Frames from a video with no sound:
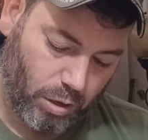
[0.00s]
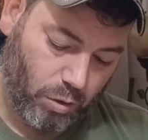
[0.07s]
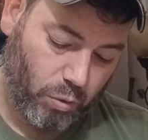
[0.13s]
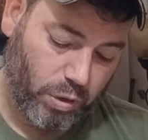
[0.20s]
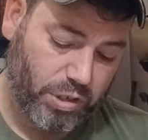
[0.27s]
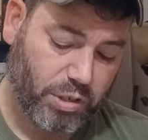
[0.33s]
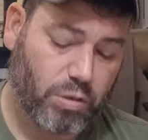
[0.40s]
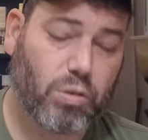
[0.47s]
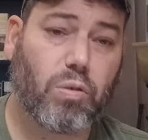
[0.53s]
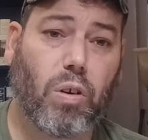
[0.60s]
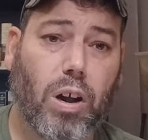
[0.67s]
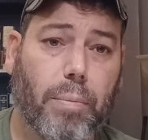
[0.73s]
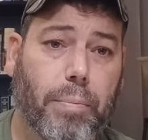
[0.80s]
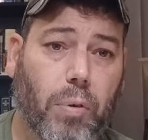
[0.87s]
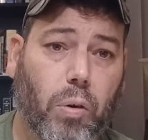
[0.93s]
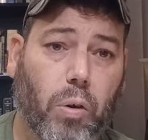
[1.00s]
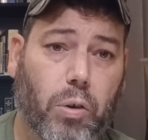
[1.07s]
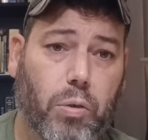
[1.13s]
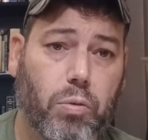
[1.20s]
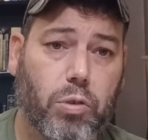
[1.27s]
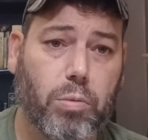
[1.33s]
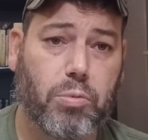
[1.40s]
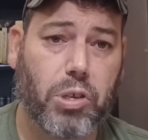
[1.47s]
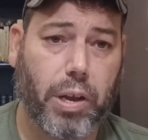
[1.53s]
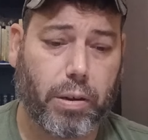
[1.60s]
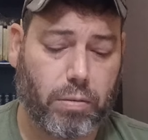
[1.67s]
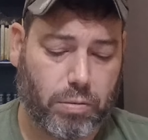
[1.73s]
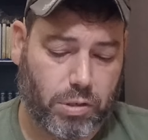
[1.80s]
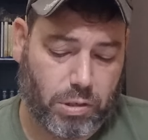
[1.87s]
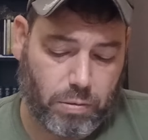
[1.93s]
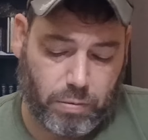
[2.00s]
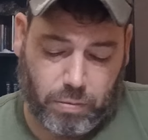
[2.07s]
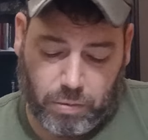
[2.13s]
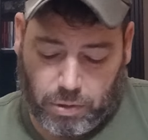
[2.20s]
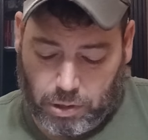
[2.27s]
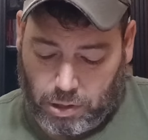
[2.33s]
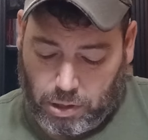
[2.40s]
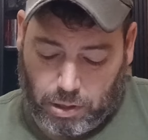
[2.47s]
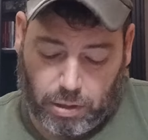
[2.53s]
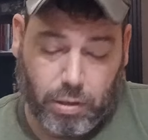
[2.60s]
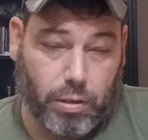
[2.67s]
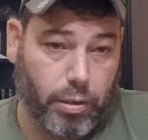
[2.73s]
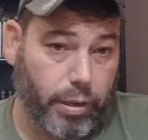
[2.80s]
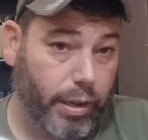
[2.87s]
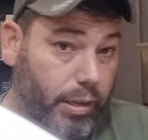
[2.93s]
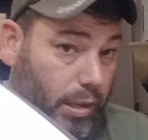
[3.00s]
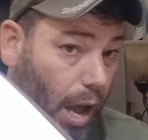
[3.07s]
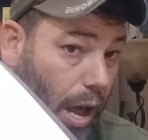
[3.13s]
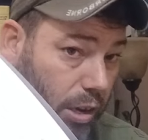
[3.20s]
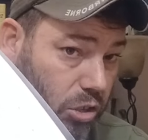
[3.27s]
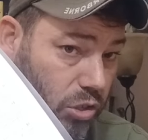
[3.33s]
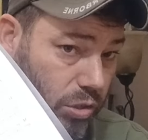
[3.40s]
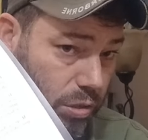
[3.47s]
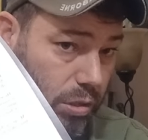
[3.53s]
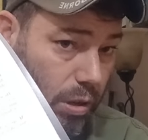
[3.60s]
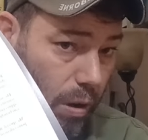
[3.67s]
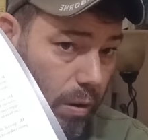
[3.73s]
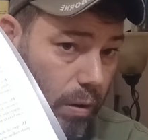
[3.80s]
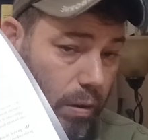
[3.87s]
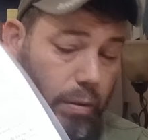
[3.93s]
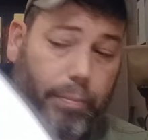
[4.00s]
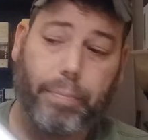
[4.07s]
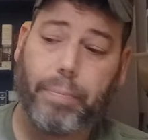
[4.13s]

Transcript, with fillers: Crystal Crumb on our YouTube channel, so he acknowledges her.